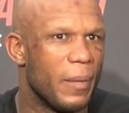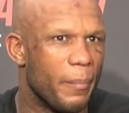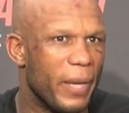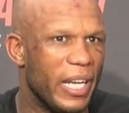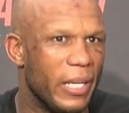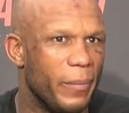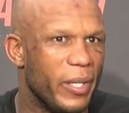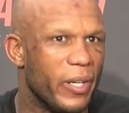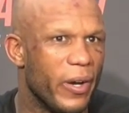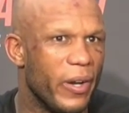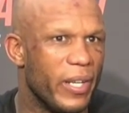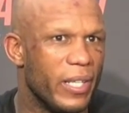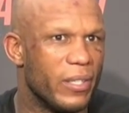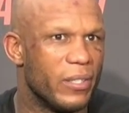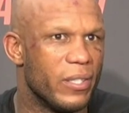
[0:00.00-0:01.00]
maybe
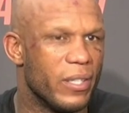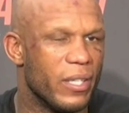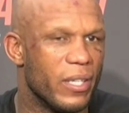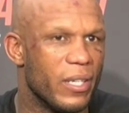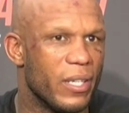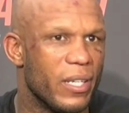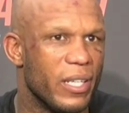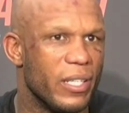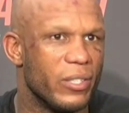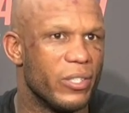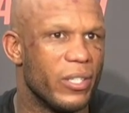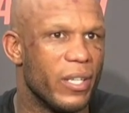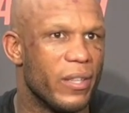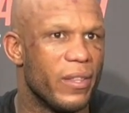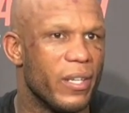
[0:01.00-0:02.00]
going into
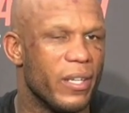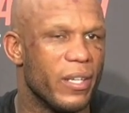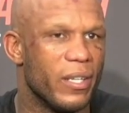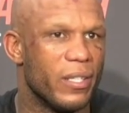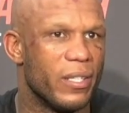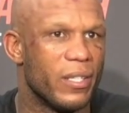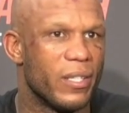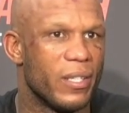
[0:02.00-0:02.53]
the third.